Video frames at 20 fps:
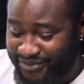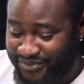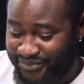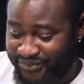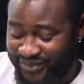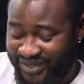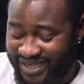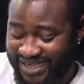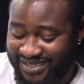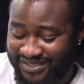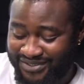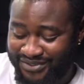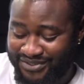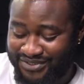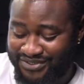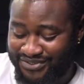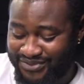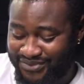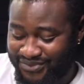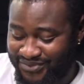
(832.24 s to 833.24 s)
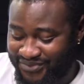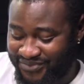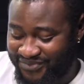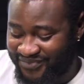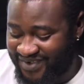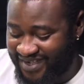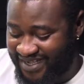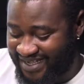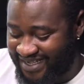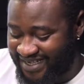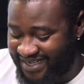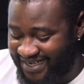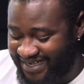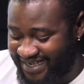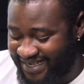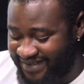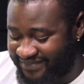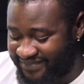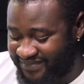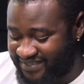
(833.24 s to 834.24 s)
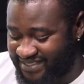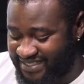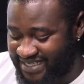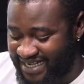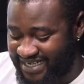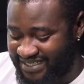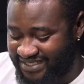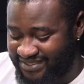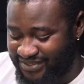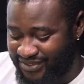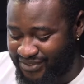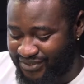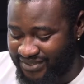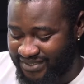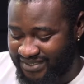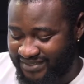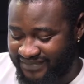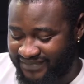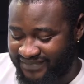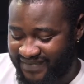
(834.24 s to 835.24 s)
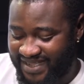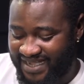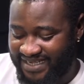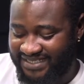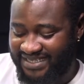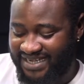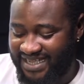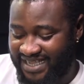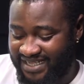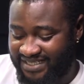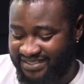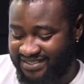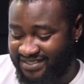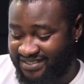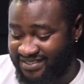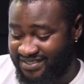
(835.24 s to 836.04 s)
We cannot overemphasize on the fact that